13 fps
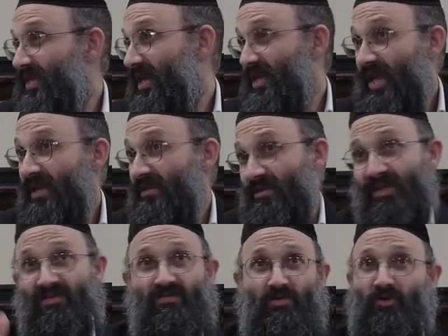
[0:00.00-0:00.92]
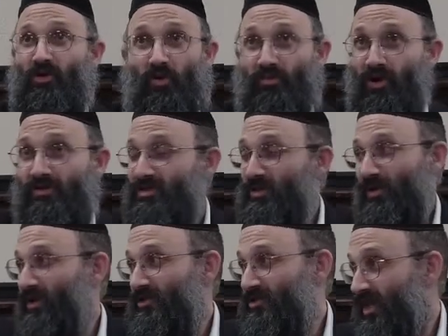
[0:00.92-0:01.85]
And again, even though Karbanos are
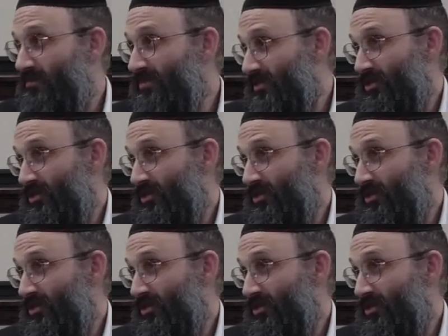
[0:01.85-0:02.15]
brought on Shabbos,